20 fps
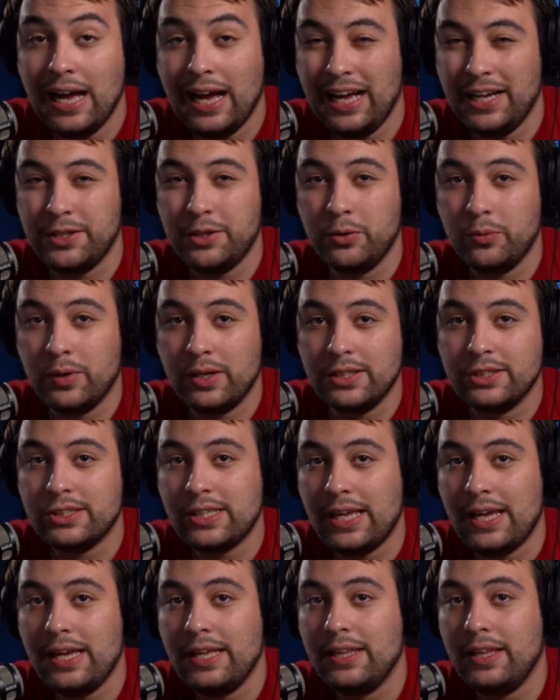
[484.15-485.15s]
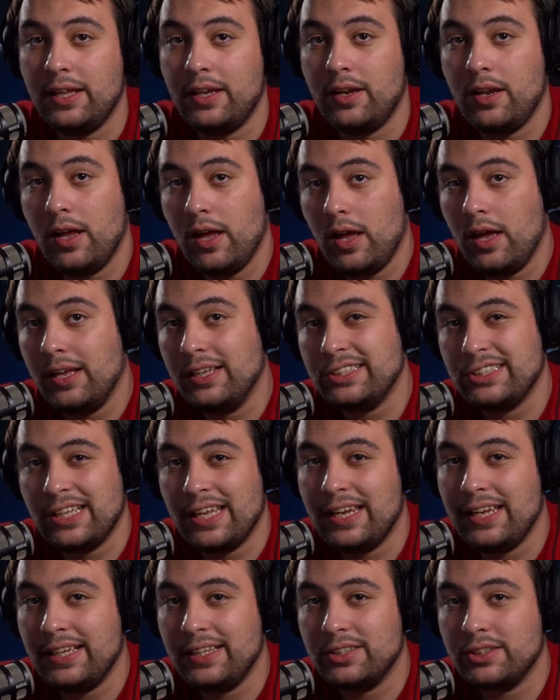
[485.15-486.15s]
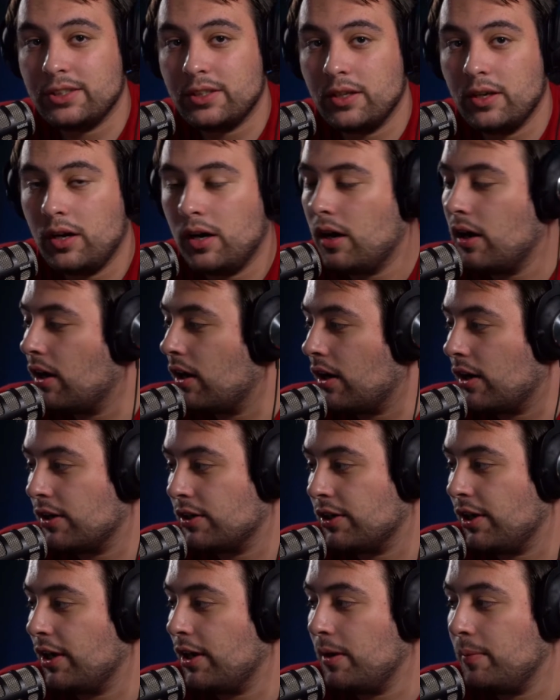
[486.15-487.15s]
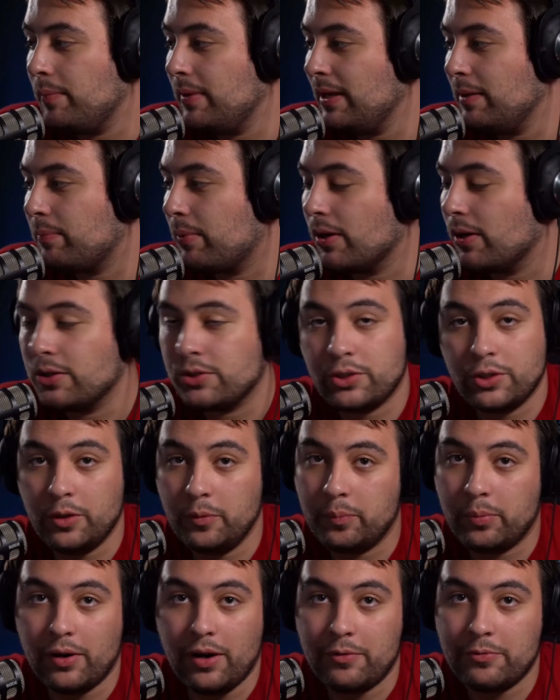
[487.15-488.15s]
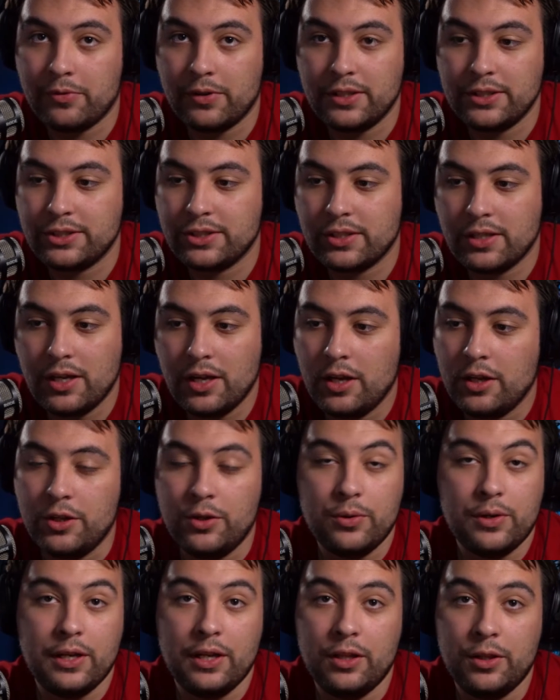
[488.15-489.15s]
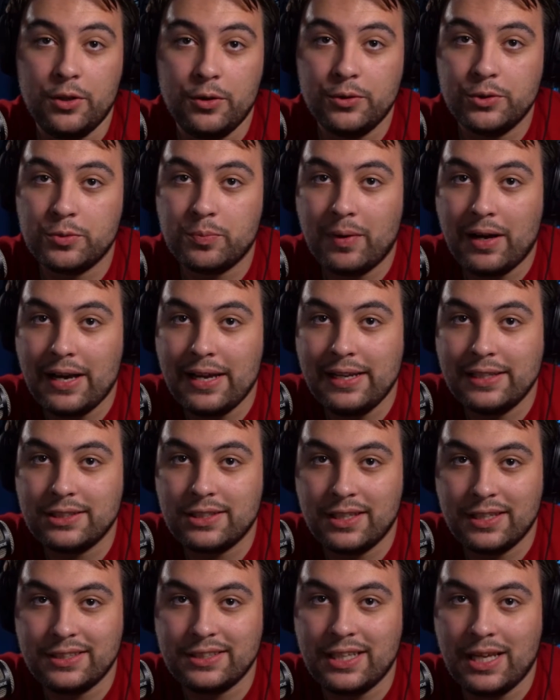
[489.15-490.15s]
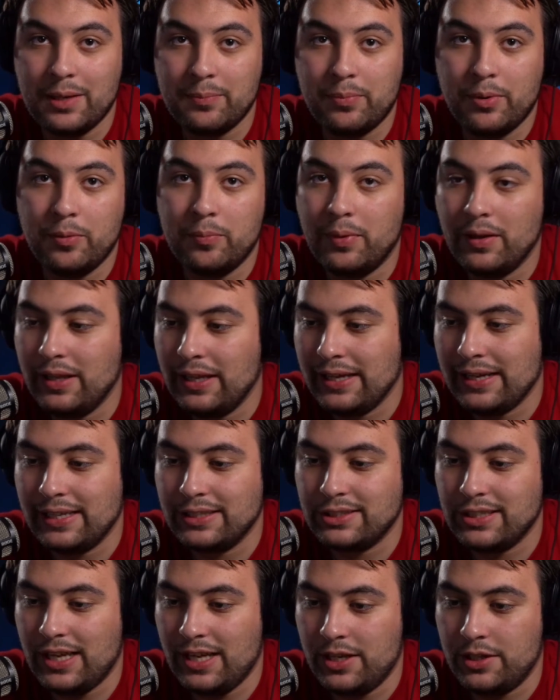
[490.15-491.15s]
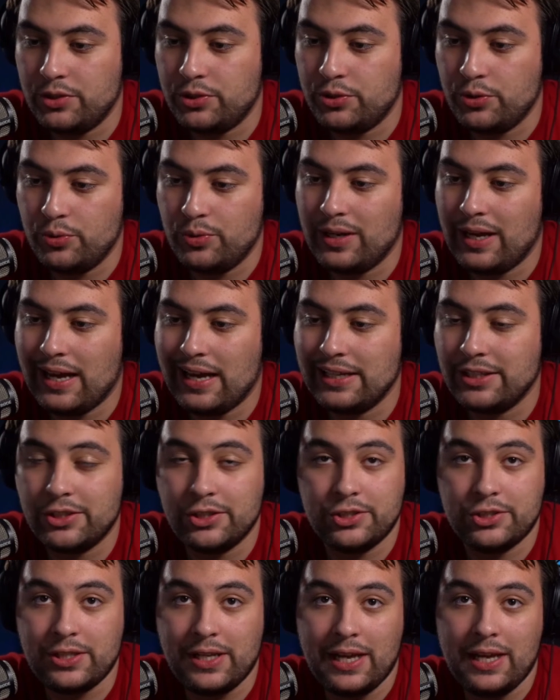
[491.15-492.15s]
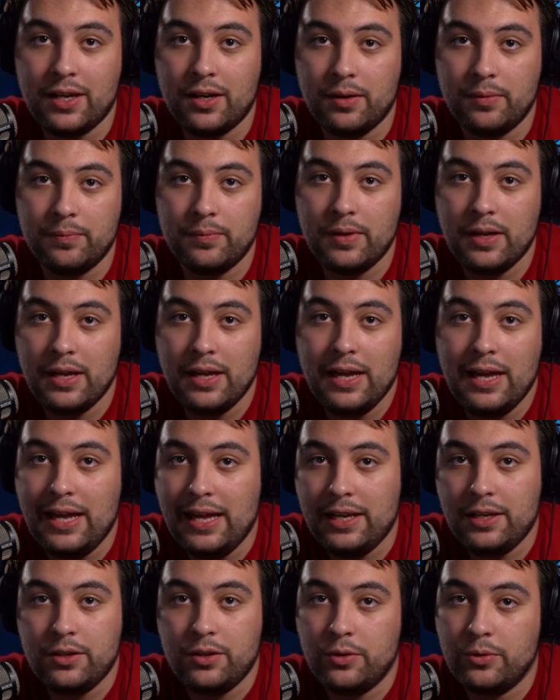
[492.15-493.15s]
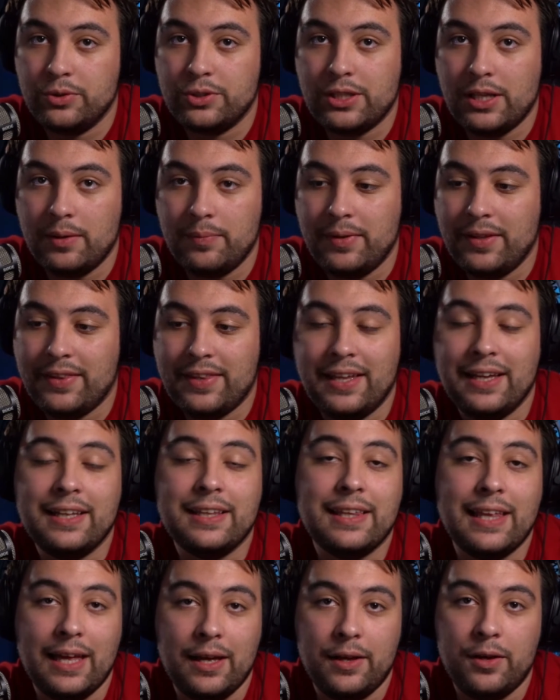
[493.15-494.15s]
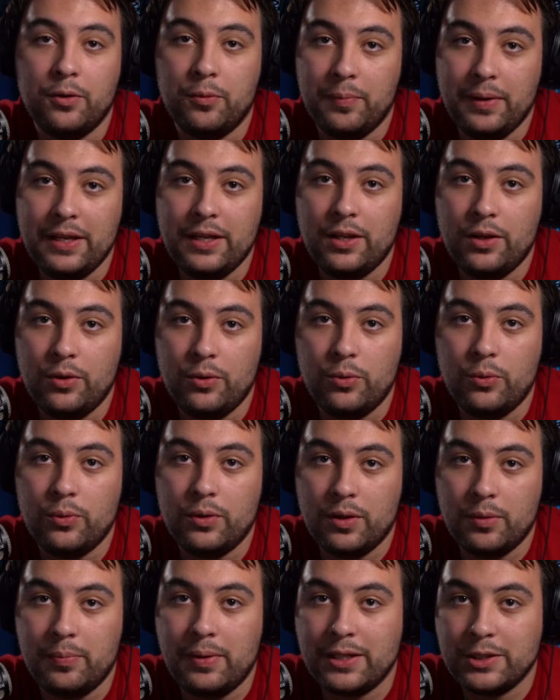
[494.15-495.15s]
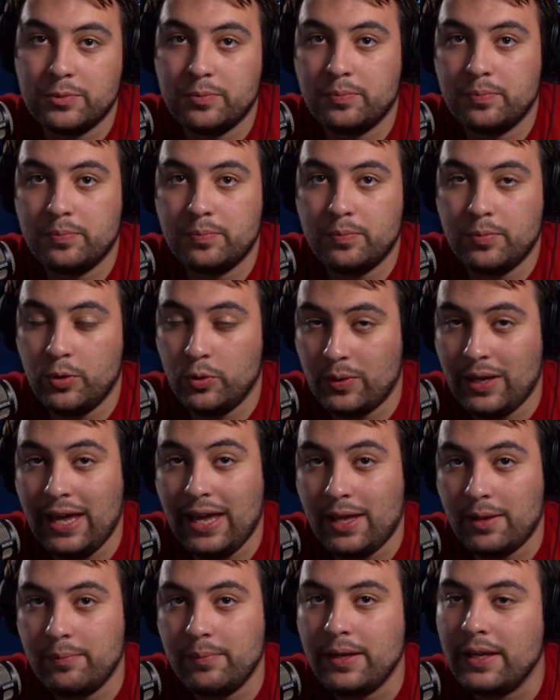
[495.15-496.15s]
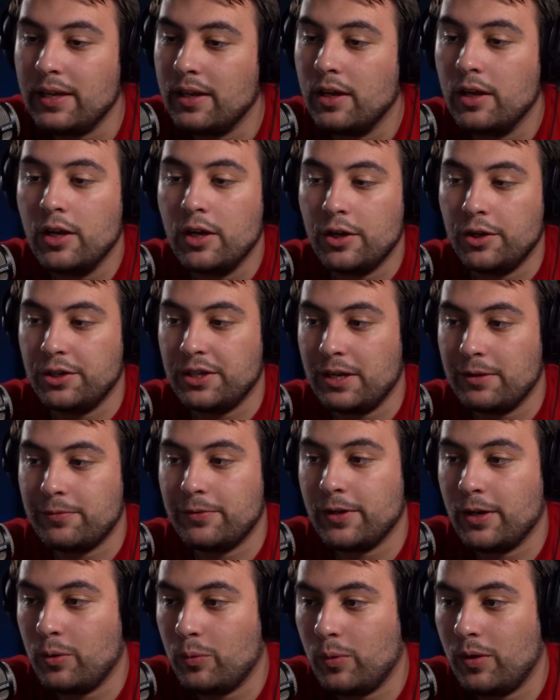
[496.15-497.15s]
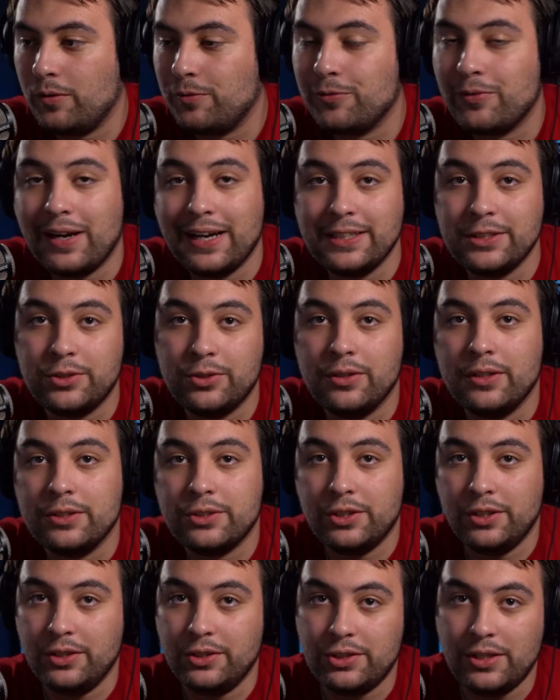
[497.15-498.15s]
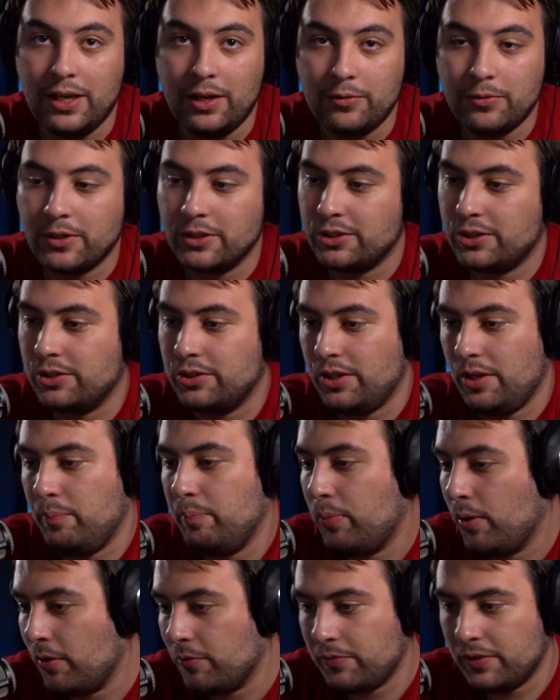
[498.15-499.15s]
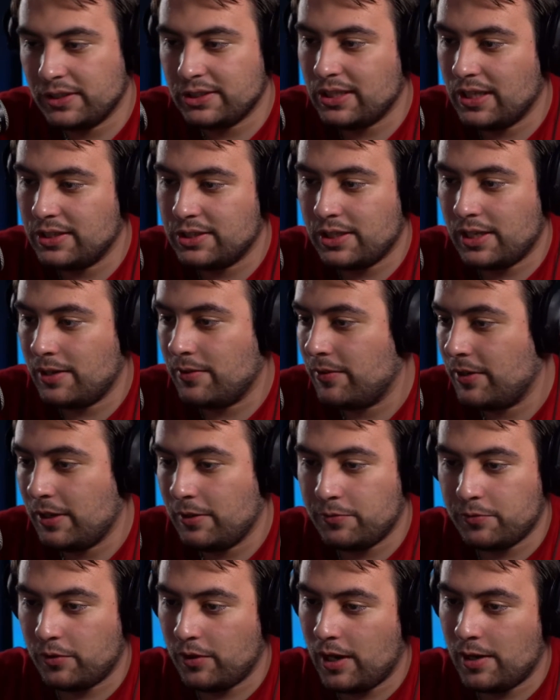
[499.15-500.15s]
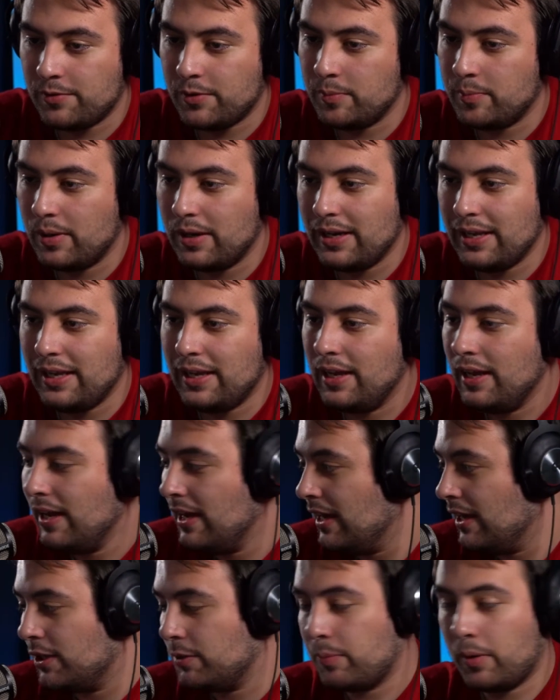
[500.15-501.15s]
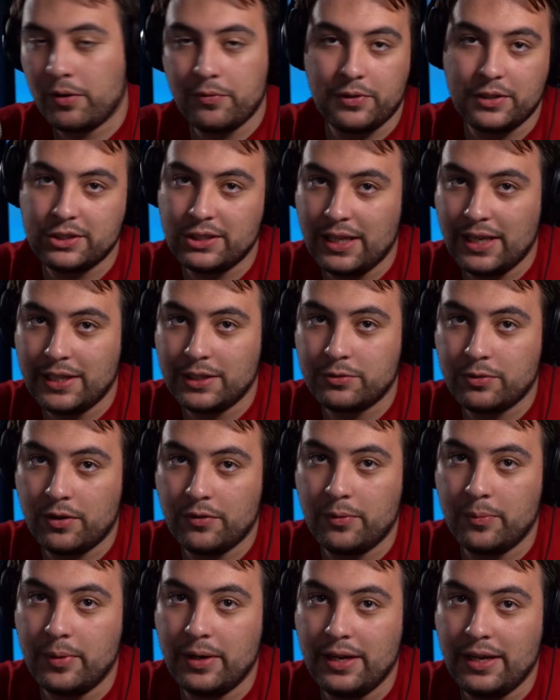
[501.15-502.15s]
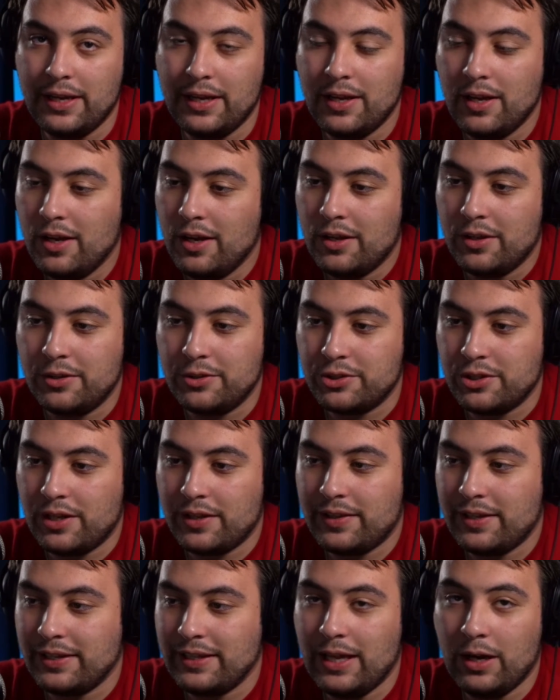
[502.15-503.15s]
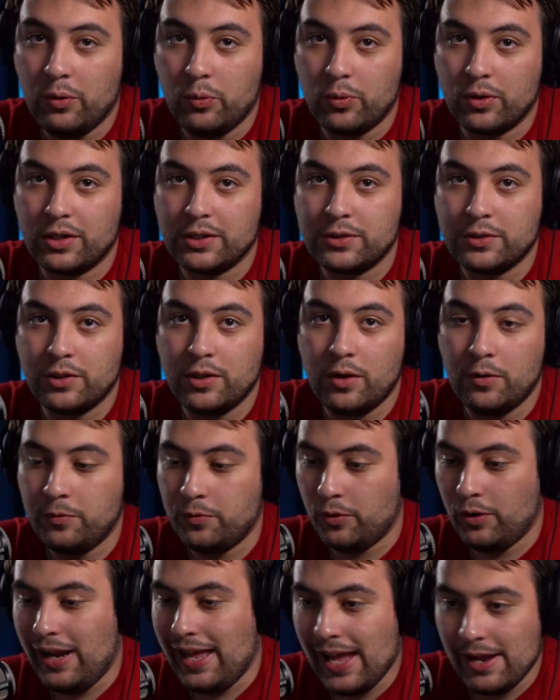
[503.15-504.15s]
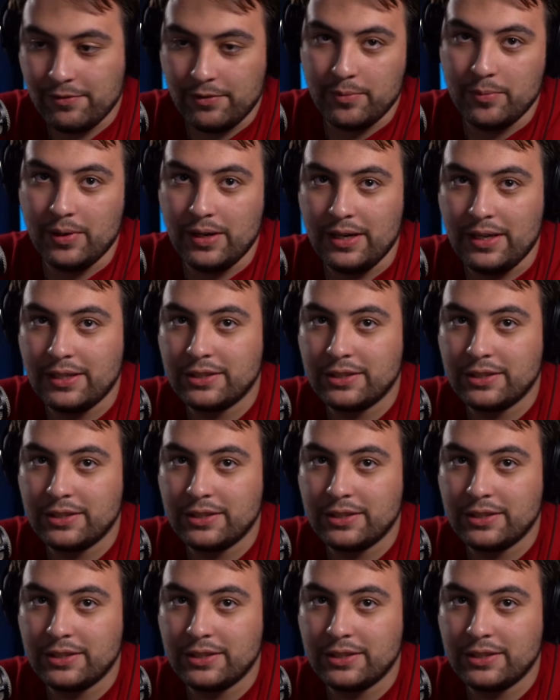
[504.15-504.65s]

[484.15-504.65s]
I do want to say that settings are going to be personal preference. You can use mine as an example, but like I said, do not just take them and use them and think that it'll make you the best you can be. You're definitely going to want to fine tune it to yourself because there's a perfect sensitivity for everybody, perfect settings for everybody. There's nothing that works for everybody.